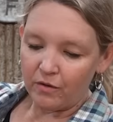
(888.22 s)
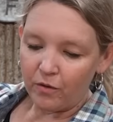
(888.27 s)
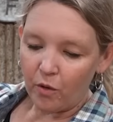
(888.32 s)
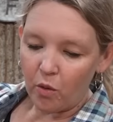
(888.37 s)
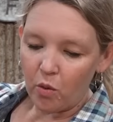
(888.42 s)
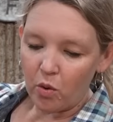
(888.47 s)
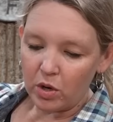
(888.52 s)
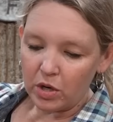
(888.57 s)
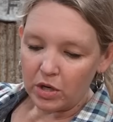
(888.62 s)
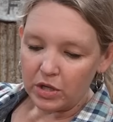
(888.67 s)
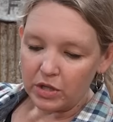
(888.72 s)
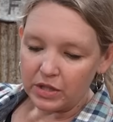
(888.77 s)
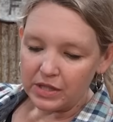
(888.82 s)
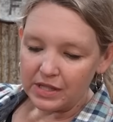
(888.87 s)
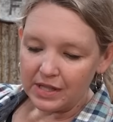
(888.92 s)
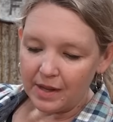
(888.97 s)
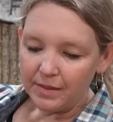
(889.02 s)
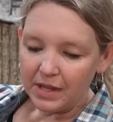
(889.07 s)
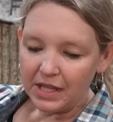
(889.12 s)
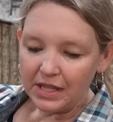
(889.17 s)
For
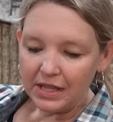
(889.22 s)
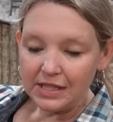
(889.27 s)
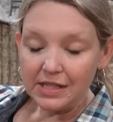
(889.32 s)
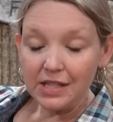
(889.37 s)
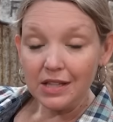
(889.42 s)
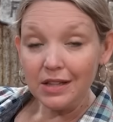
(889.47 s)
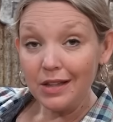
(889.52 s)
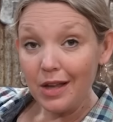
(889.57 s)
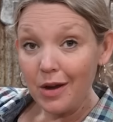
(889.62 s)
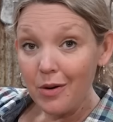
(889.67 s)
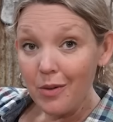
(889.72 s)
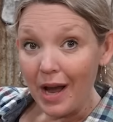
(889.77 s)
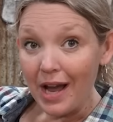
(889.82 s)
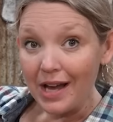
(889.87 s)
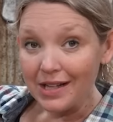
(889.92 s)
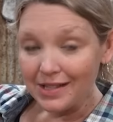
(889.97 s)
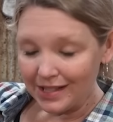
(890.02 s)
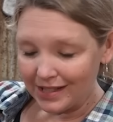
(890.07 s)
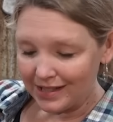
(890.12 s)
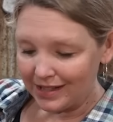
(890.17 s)
something that's low
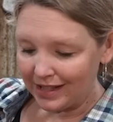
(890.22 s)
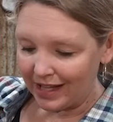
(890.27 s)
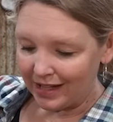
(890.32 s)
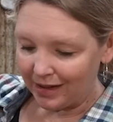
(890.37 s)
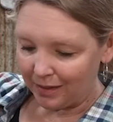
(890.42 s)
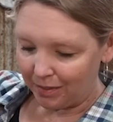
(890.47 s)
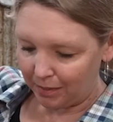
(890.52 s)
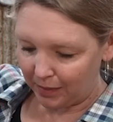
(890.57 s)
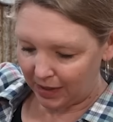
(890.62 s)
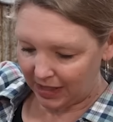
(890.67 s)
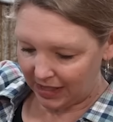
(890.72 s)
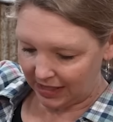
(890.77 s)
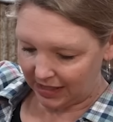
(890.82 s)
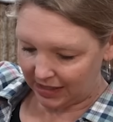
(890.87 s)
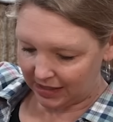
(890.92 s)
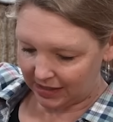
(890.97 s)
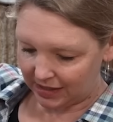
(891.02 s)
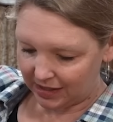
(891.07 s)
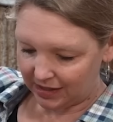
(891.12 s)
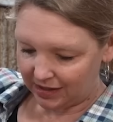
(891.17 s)
acid like
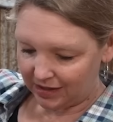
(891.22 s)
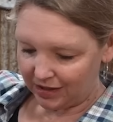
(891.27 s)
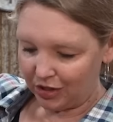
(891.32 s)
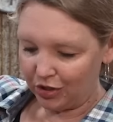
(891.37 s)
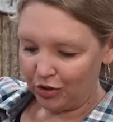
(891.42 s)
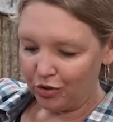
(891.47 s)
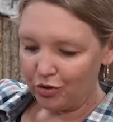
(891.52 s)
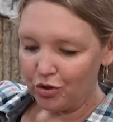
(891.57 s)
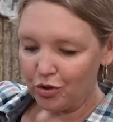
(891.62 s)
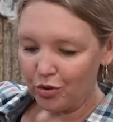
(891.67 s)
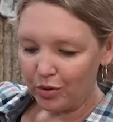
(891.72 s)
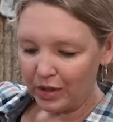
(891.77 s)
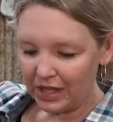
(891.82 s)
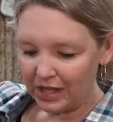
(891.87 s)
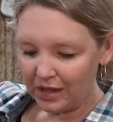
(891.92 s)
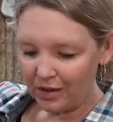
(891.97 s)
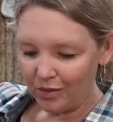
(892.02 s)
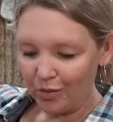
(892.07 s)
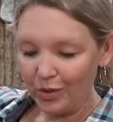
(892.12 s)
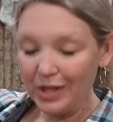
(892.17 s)
meat, you treat
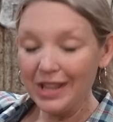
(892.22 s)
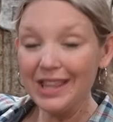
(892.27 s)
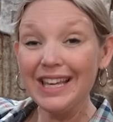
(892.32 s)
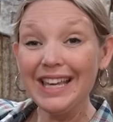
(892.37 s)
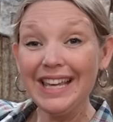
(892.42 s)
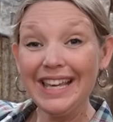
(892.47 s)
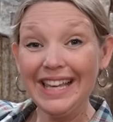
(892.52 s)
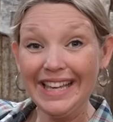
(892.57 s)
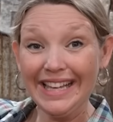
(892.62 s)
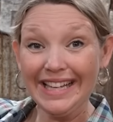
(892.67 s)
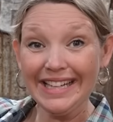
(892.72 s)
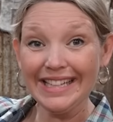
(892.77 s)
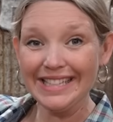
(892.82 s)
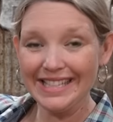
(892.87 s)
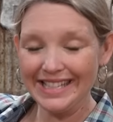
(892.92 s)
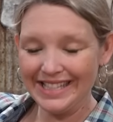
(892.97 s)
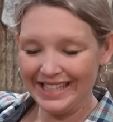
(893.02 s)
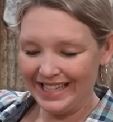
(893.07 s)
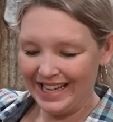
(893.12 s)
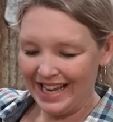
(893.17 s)
it with
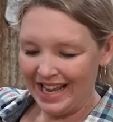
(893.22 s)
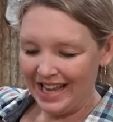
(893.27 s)
heat.